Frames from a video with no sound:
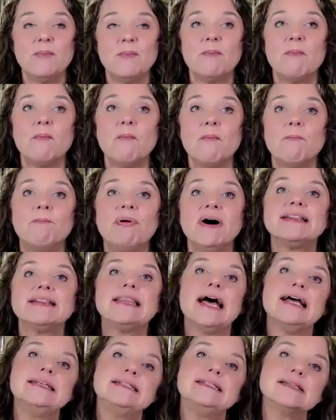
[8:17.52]
But
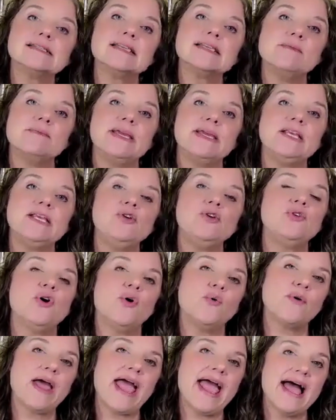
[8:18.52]
that doesn't mean you
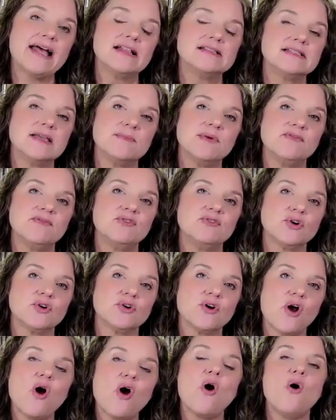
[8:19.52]
don't add some of
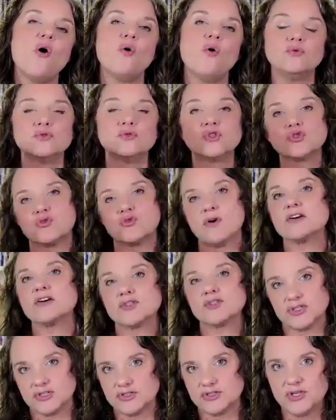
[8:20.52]
your own
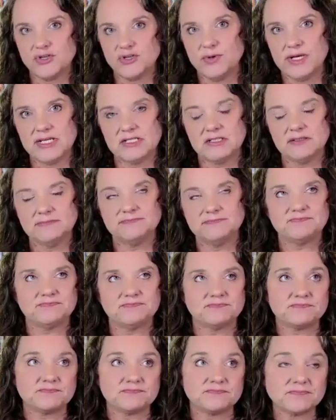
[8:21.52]
structure to it.
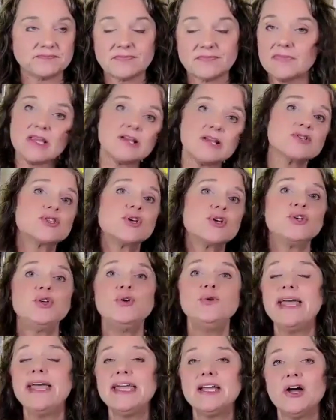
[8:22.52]
So
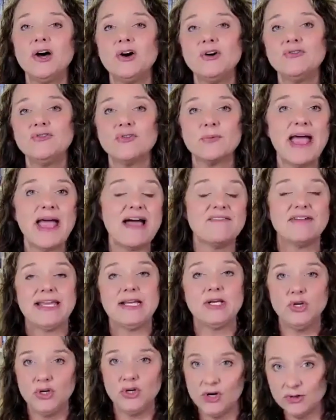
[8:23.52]
you may go from
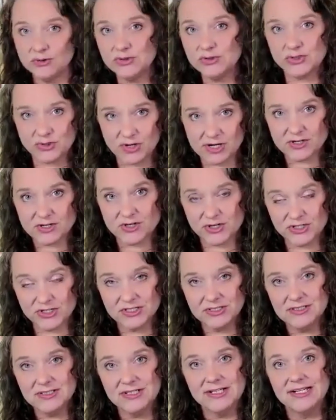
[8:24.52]
having no
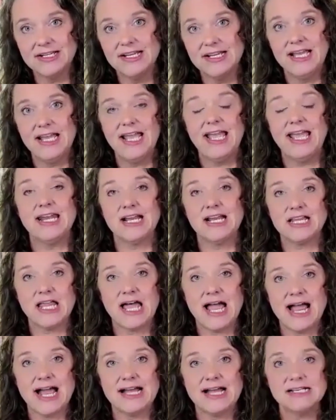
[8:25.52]
structure in a
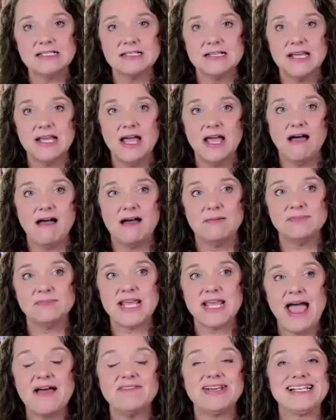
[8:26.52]
class to
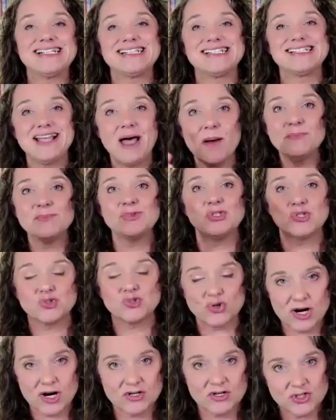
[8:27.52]
having some
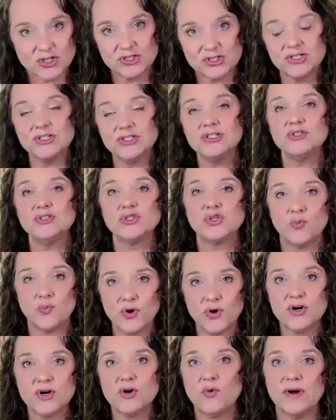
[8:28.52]
structure to
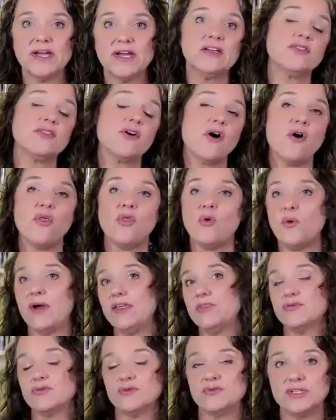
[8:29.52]
work with all the way
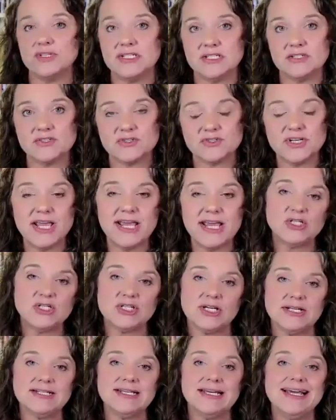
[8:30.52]
through the
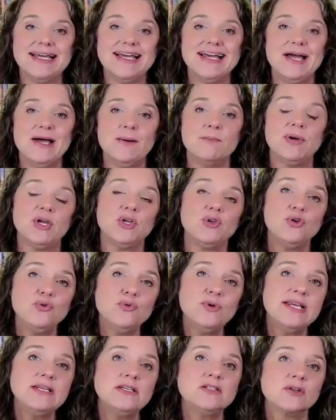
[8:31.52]
dissertation. But you
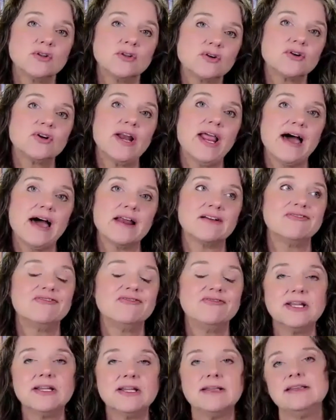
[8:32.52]
need to learn how to
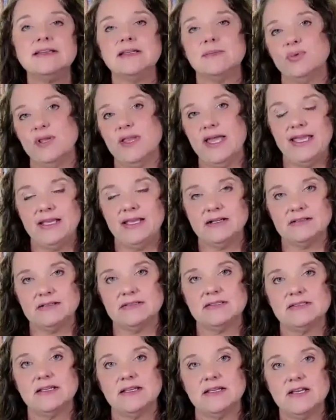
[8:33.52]
fill in the
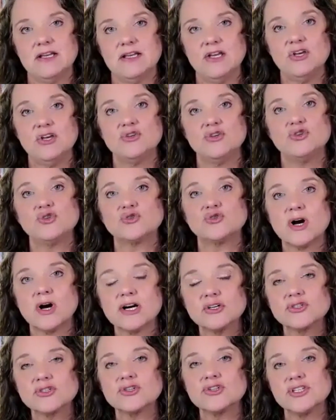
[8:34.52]
blanks,
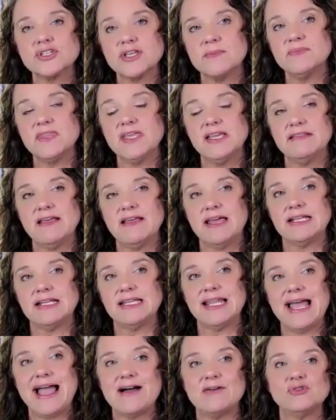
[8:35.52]
structure something that
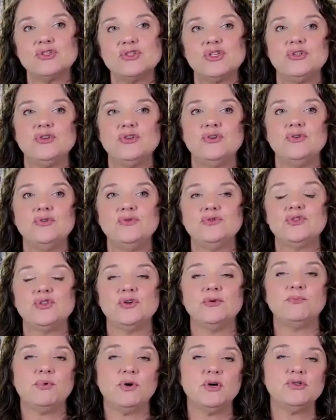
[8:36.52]
allows you to
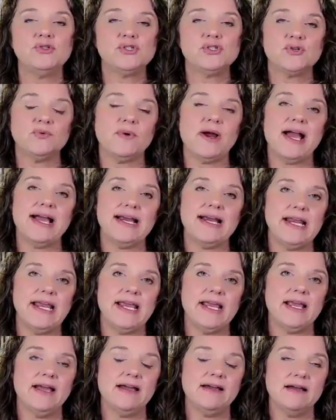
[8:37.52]
approach your
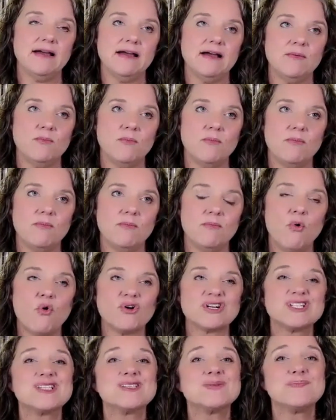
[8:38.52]
writing more
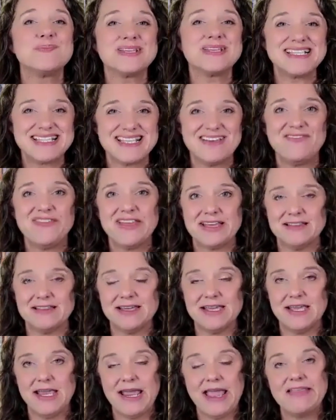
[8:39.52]

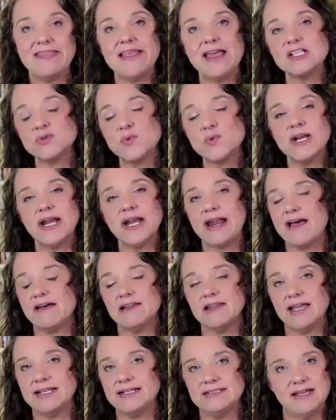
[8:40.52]
specifically. And that's what an
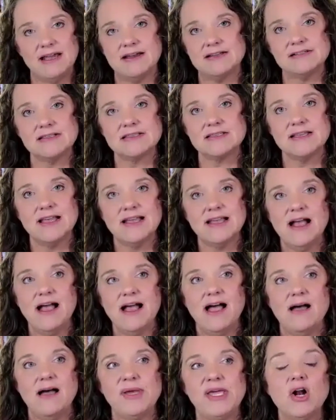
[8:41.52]
outline does.
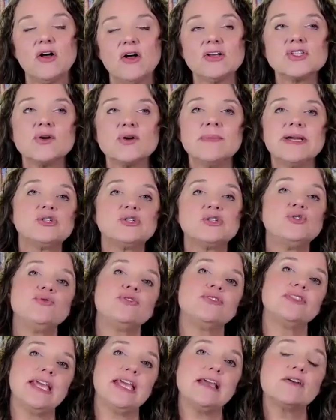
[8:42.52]
It also makes you
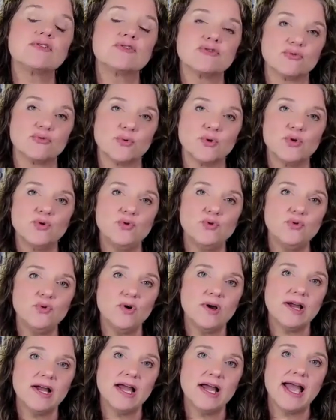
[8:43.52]
think
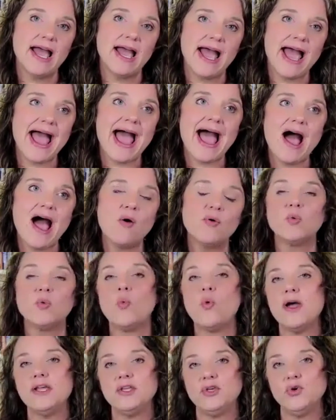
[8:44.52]
through how and
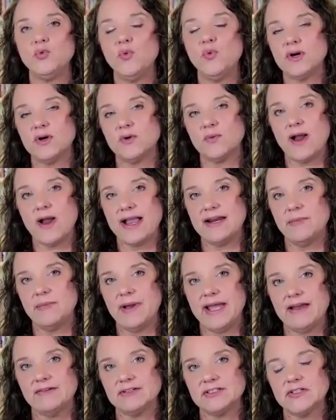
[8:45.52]
what you want to write about.